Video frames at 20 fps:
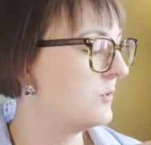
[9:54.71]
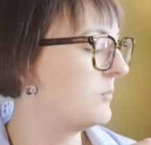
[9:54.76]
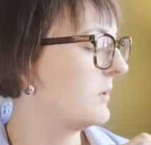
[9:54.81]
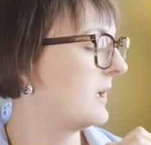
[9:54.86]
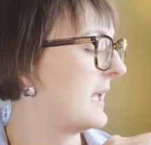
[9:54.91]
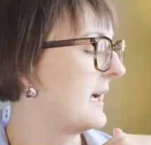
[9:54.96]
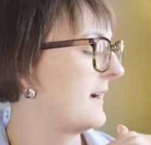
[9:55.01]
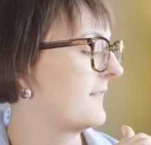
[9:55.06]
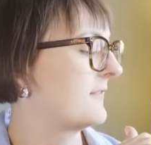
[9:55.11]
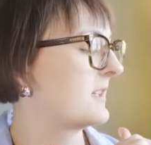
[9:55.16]
You
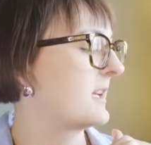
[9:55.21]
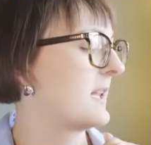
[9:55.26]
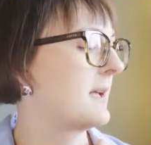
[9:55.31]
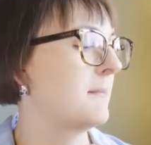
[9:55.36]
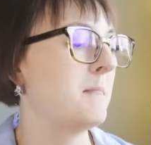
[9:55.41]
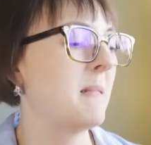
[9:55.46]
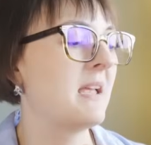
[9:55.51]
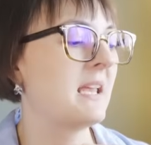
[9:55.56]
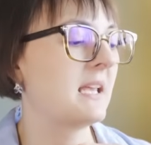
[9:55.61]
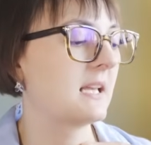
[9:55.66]
will have to
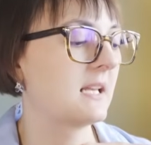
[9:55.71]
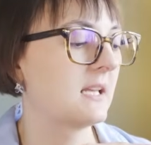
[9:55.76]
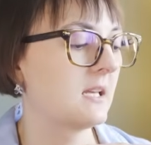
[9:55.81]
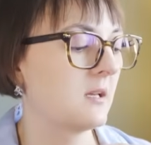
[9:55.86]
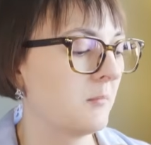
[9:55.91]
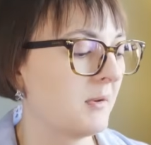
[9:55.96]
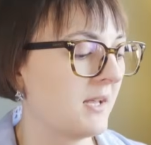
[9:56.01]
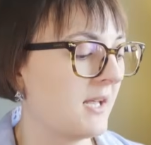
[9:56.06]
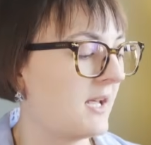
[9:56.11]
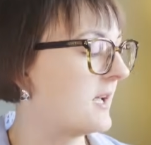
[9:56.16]
like make a
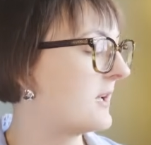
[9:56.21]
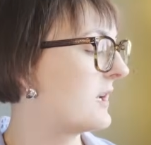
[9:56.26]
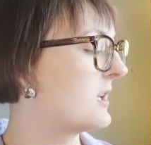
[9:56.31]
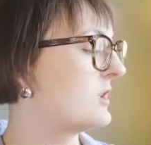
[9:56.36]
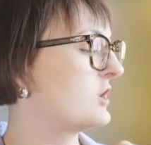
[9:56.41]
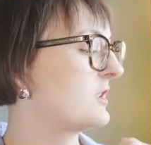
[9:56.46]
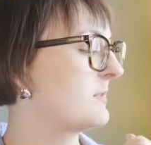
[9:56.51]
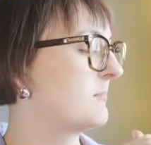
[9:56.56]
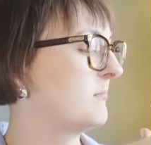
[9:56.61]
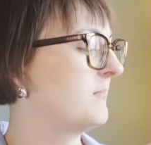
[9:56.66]
little bit, and I
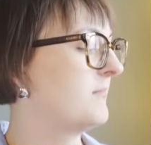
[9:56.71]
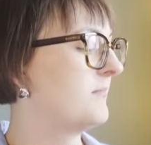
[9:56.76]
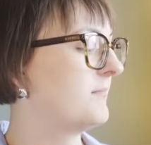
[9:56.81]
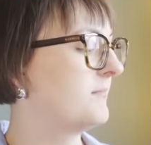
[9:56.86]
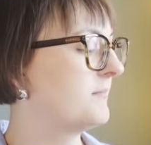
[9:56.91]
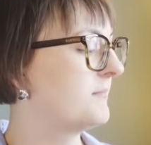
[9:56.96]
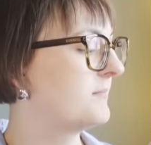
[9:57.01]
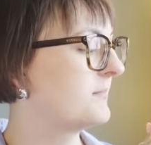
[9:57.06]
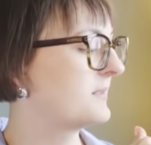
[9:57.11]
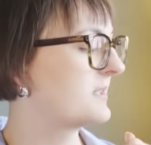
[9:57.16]
just
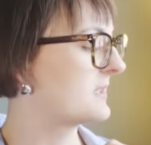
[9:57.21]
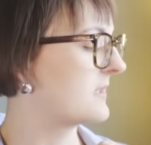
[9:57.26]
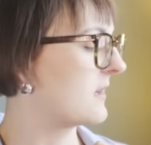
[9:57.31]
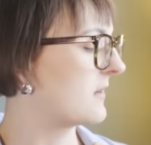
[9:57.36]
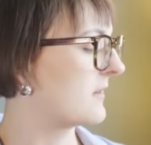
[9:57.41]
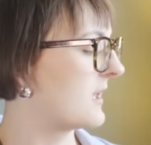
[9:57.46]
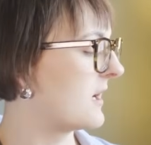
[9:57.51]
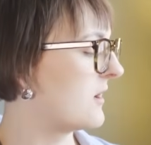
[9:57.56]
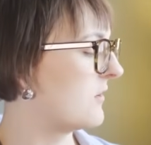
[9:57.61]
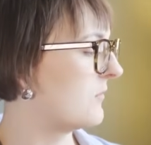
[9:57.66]

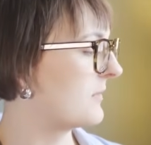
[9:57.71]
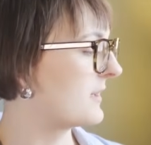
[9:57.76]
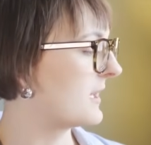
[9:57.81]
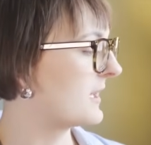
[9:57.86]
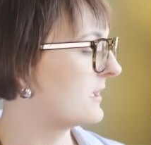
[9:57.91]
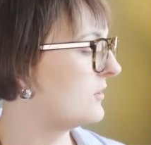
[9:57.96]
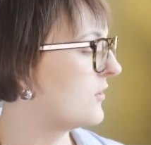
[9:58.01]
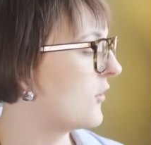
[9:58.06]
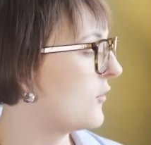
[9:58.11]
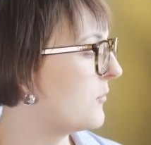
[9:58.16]
stuck that on with
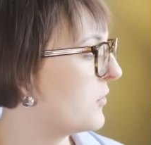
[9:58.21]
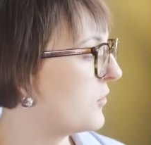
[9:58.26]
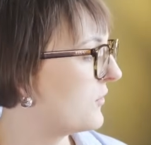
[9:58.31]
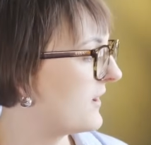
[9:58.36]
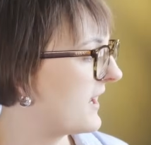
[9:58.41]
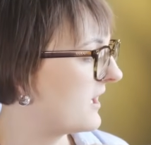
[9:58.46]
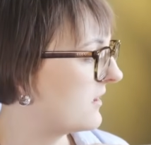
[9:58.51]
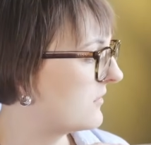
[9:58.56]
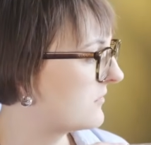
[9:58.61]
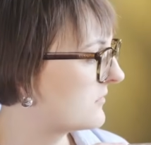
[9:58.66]
like no more
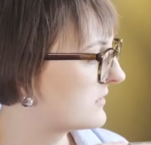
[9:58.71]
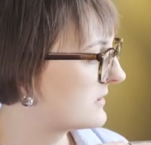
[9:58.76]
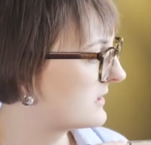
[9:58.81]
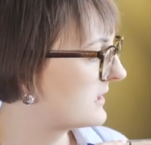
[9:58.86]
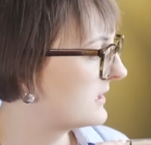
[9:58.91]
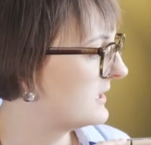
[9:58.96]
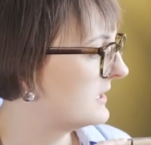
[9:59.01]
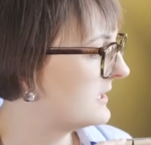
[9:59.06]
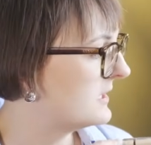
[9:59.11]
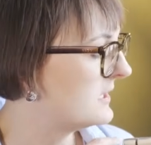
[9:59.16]

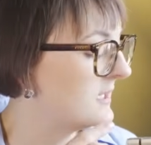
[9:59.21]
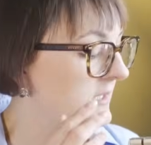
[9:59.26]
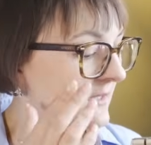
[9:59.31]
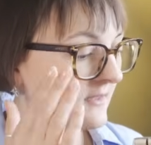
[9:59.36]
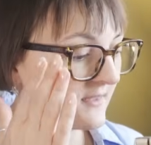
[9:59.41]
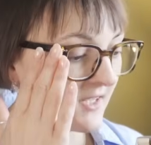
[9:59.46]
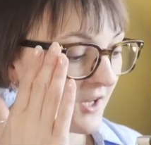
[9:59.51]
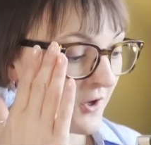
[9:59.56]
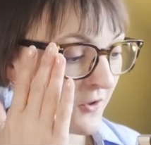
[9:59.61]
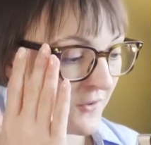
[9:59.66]
nails.
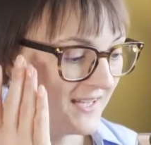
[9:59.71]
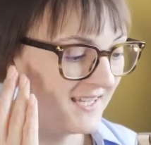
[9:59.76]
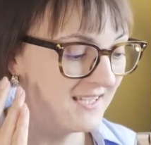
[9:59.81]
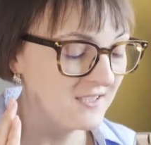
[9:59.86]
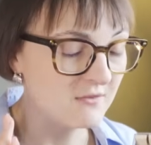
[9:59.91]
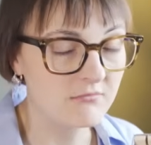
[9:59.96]
So it's